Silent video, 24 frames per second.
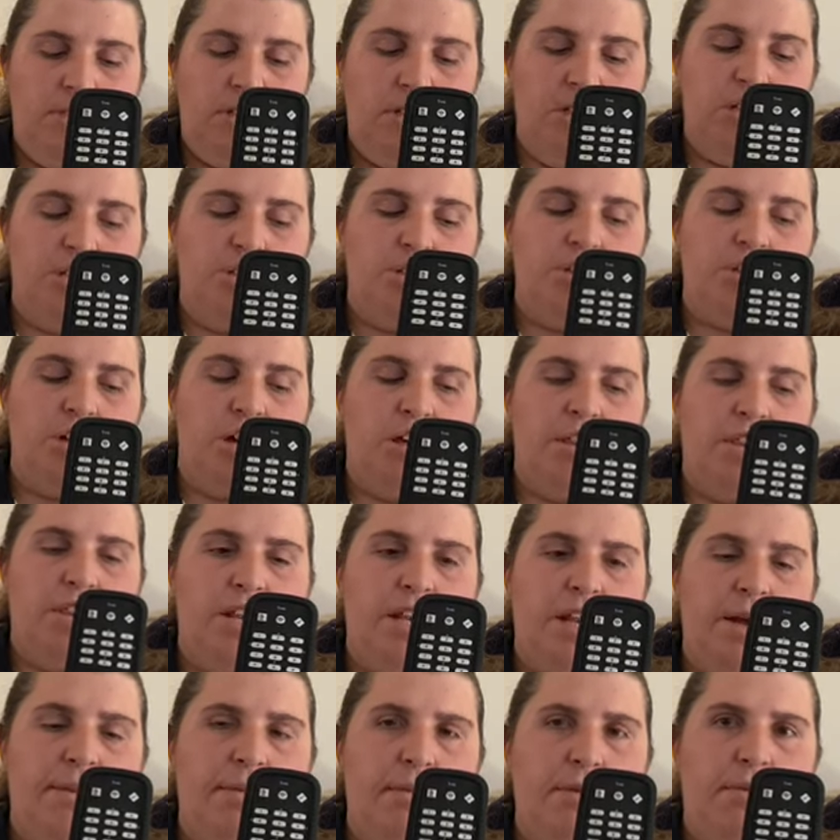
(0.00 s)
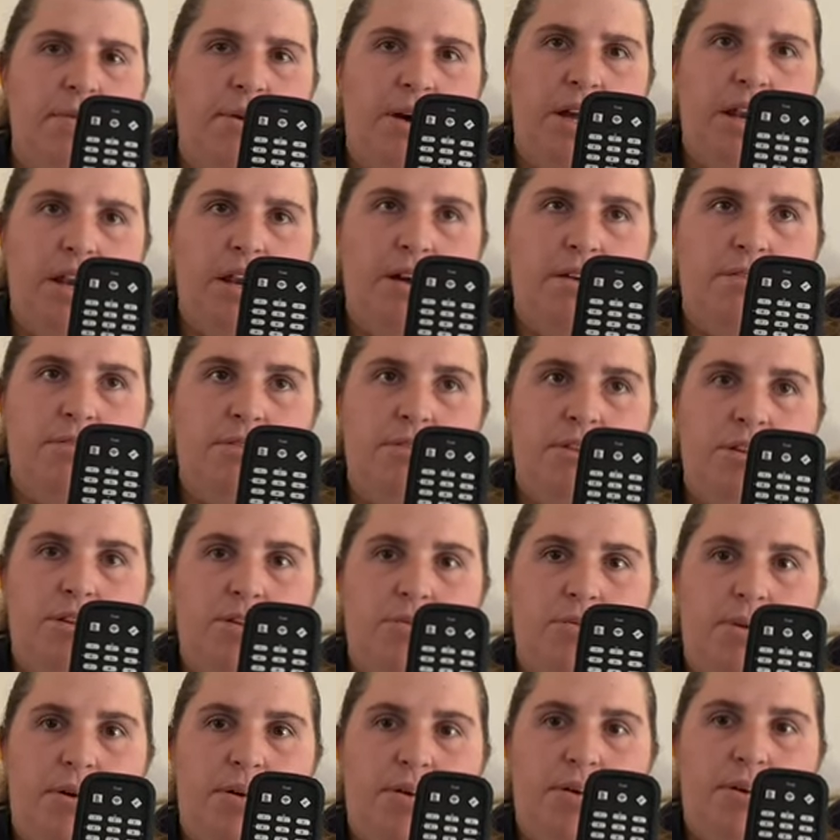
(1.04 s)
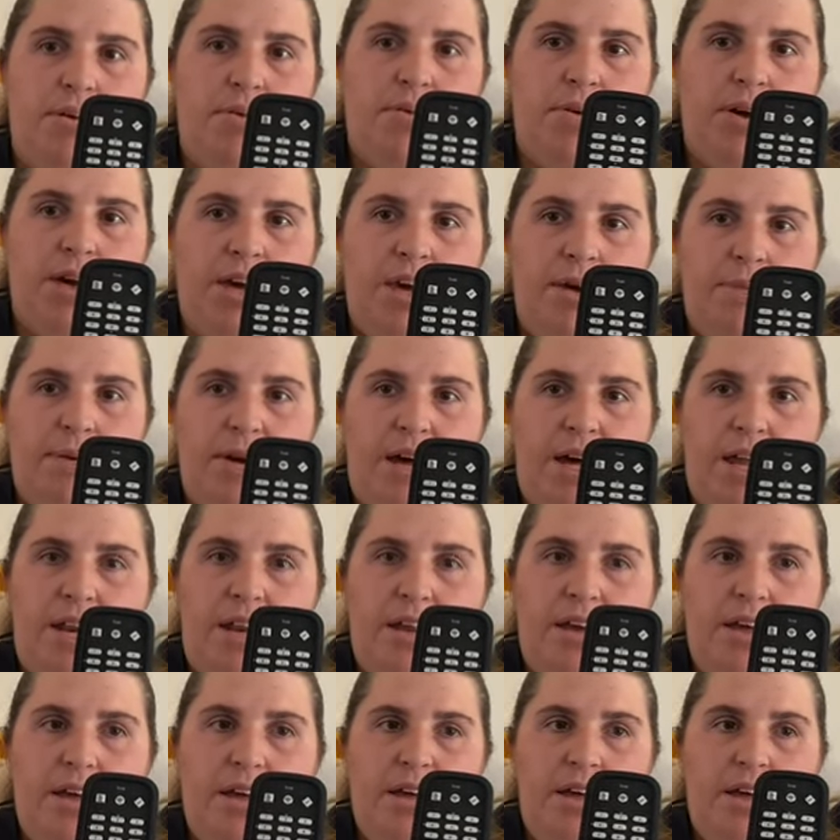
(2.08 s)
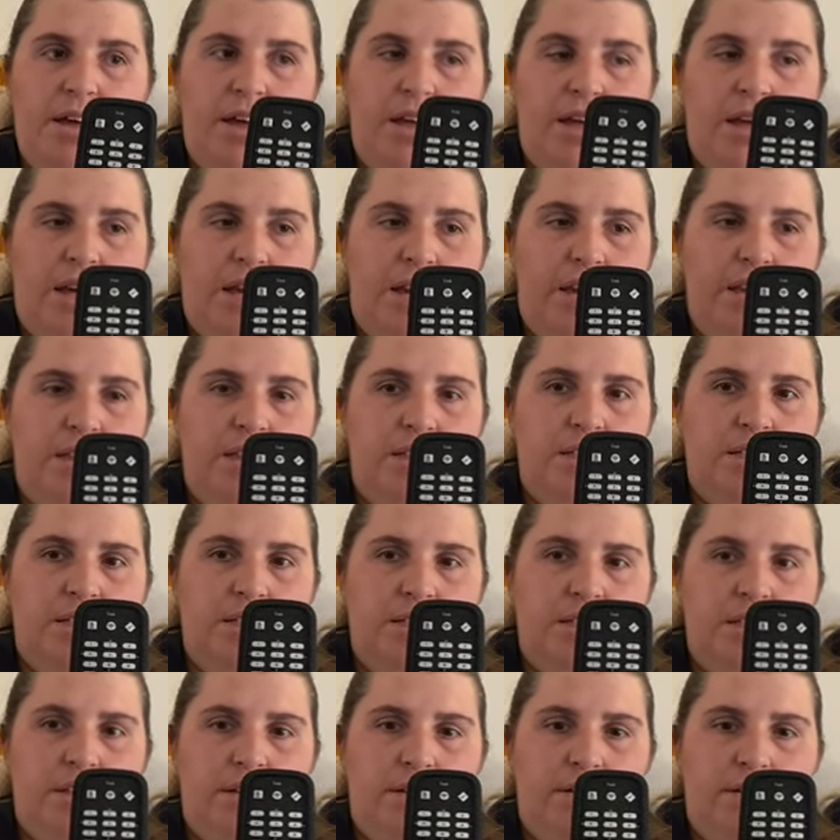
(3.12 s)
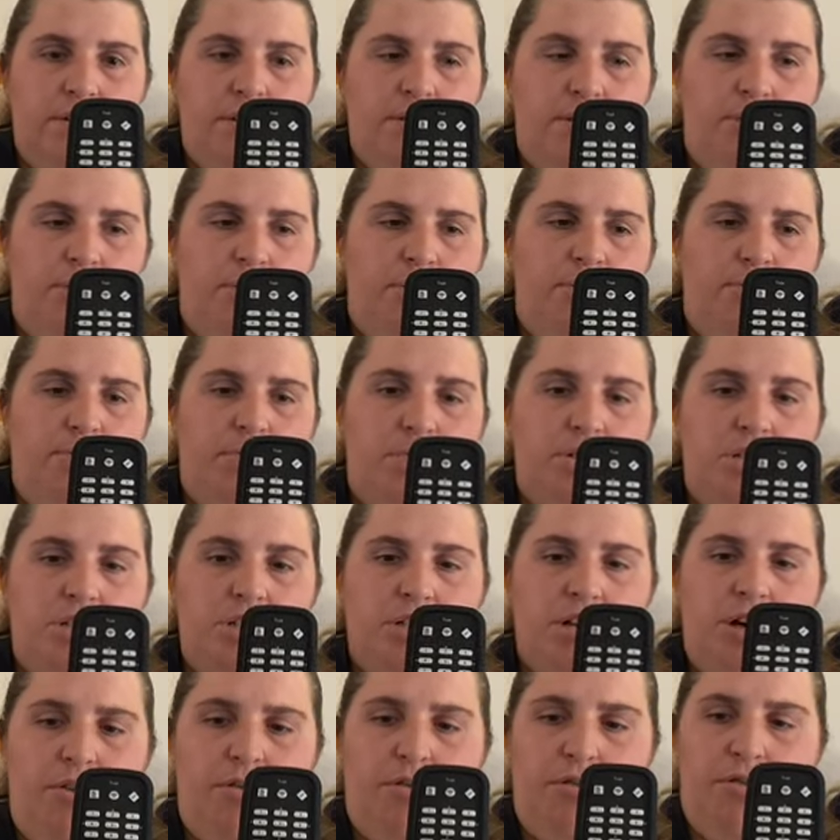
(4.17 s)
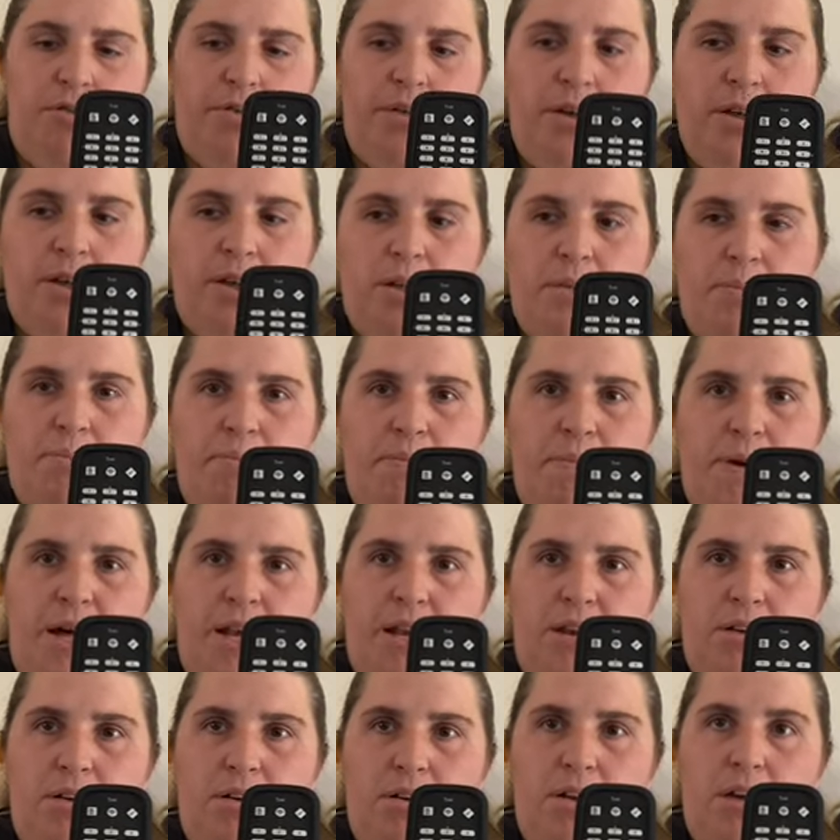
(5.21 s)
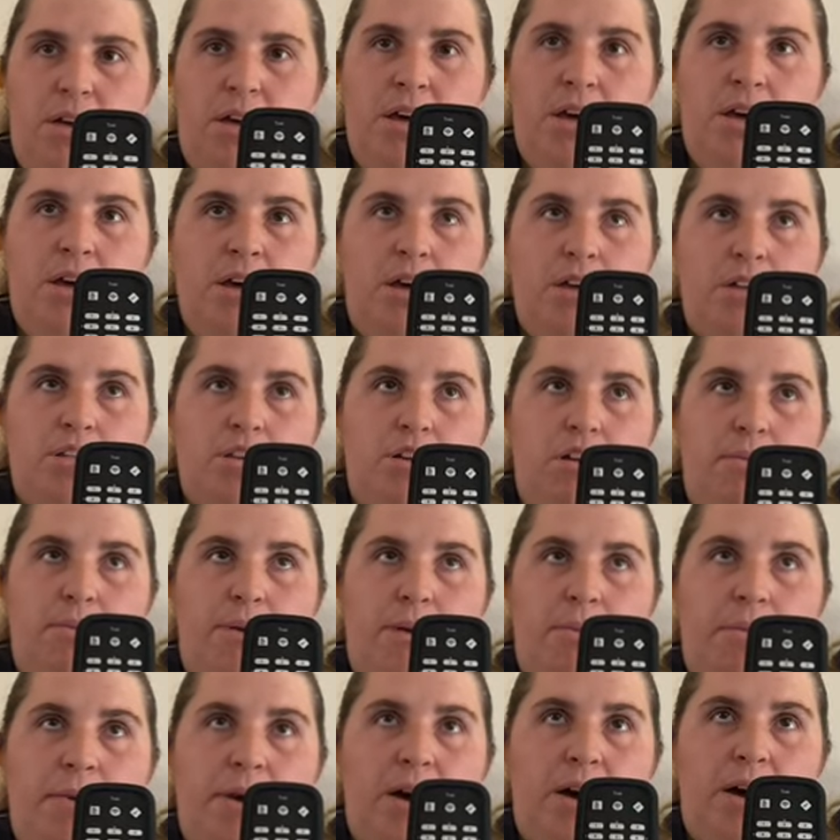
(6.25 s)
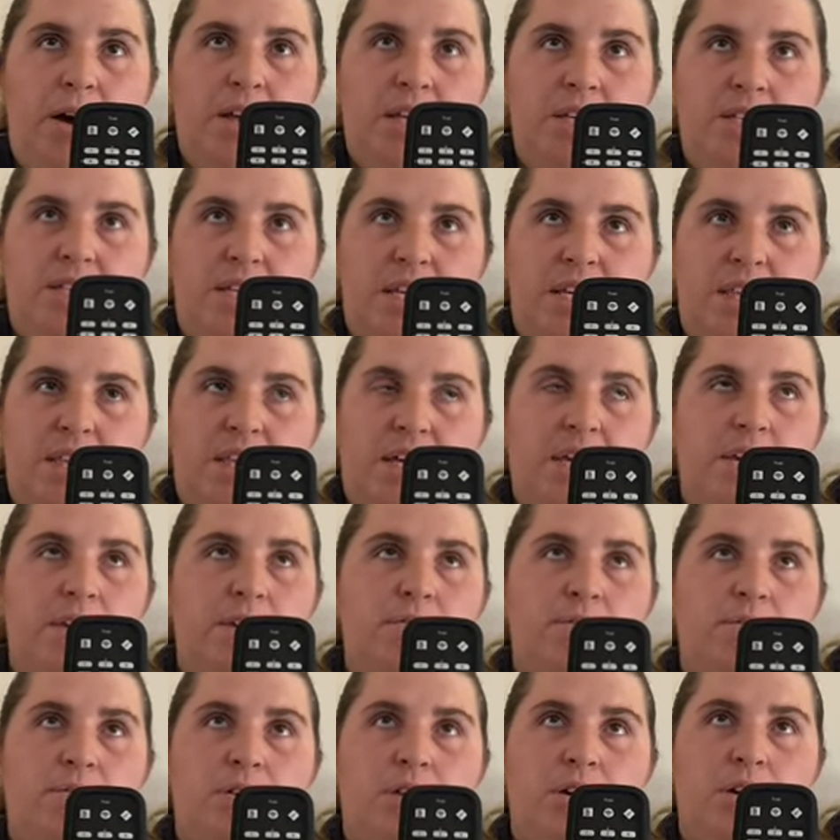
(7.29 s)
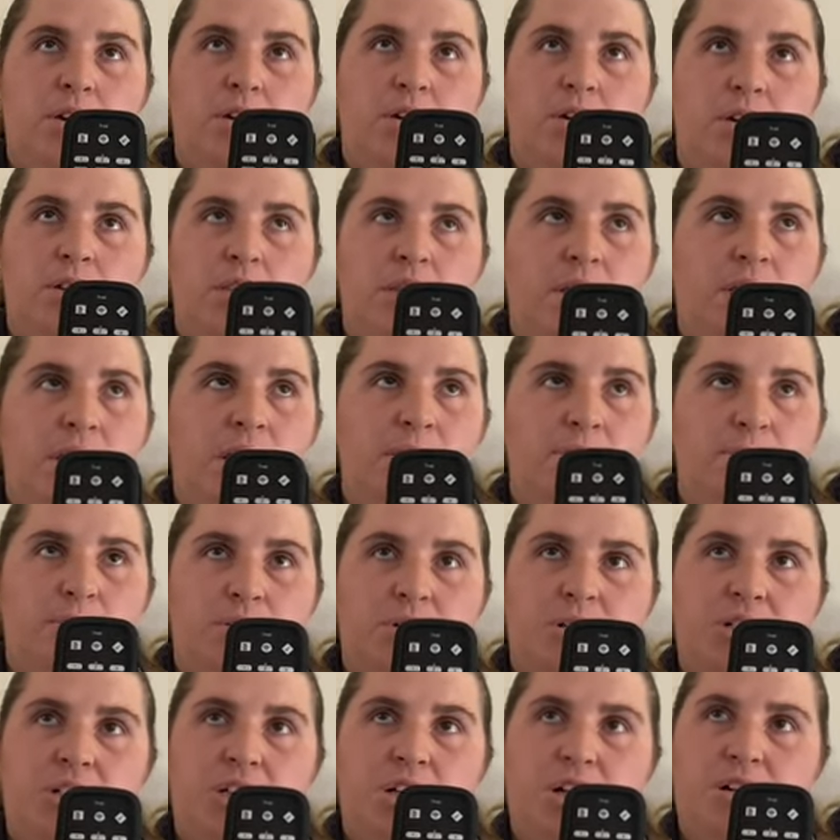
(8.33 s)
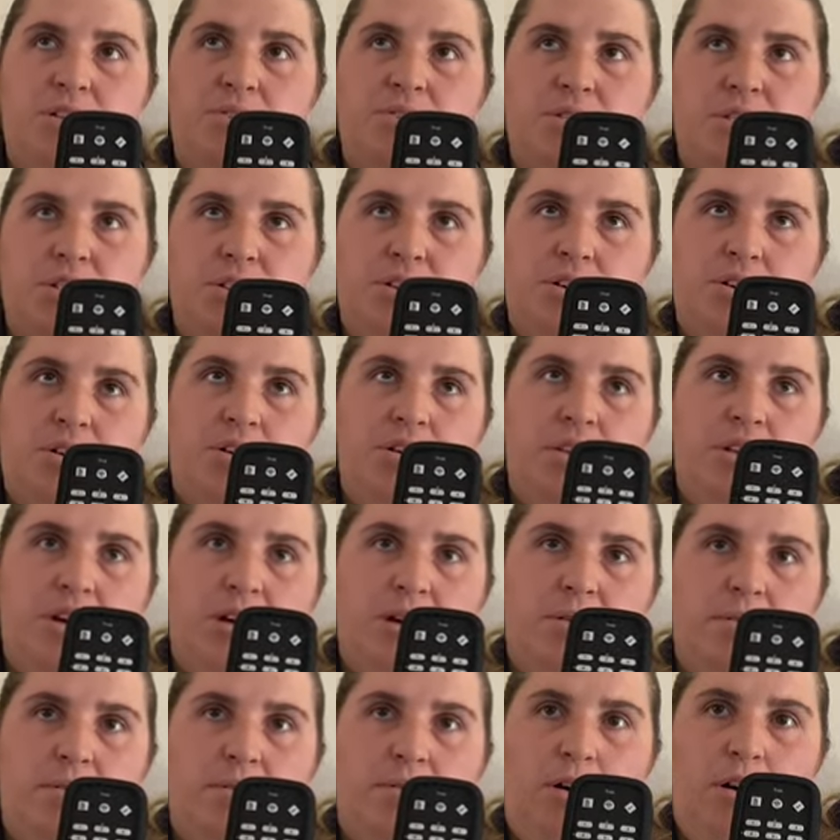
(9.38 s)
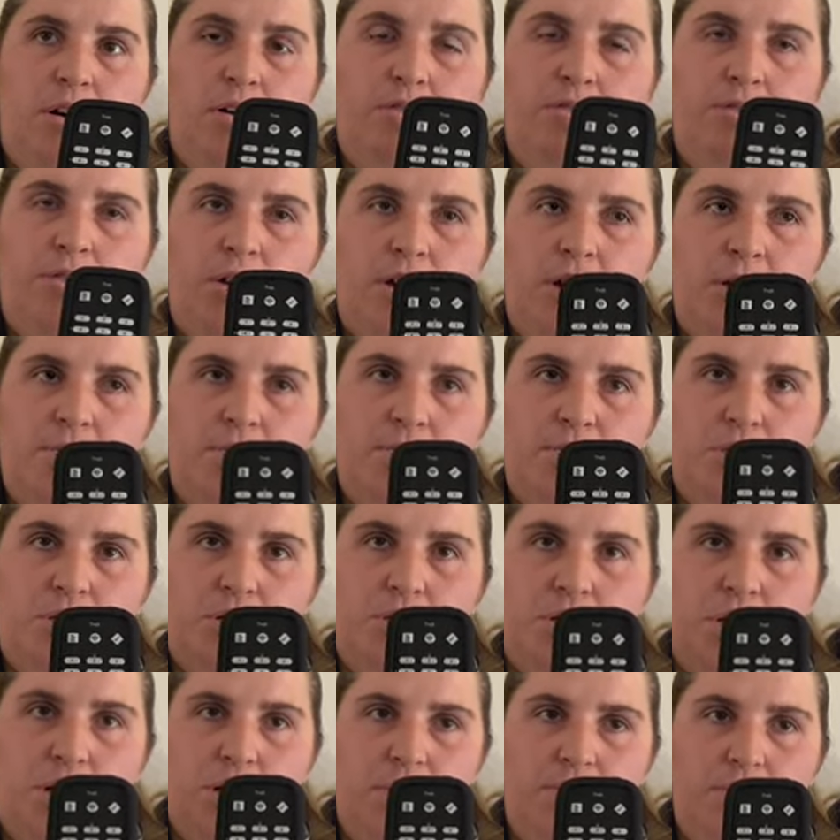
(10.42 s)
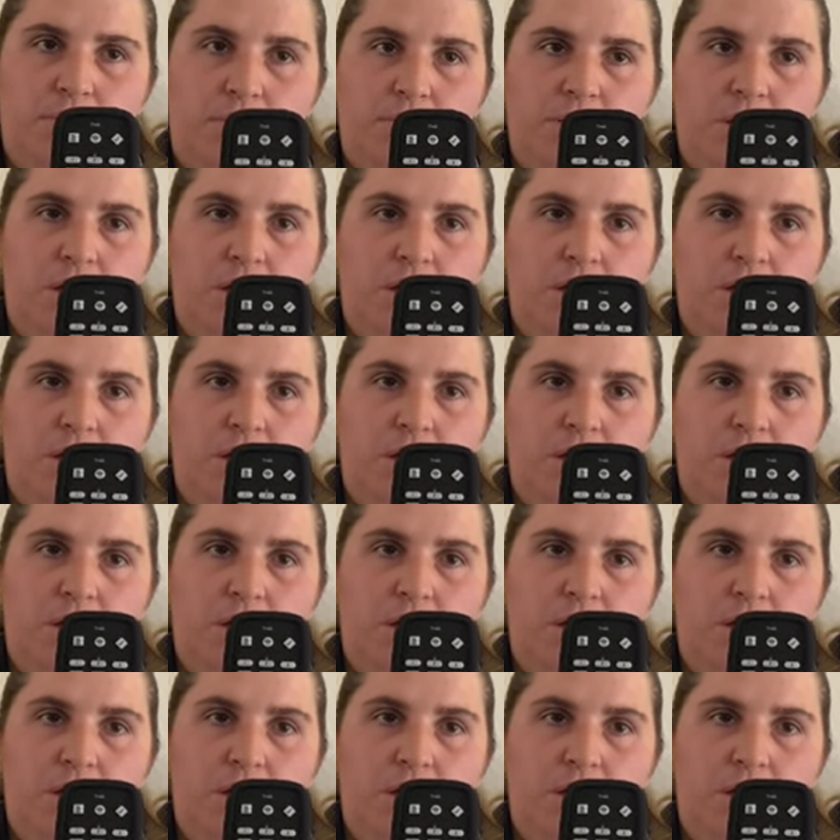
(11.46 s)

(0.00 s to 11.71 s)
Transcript: So the number one of the numerical keypad is your bookshelf button. So remember I said that you've got your online bookshelves and your offline bookshelves.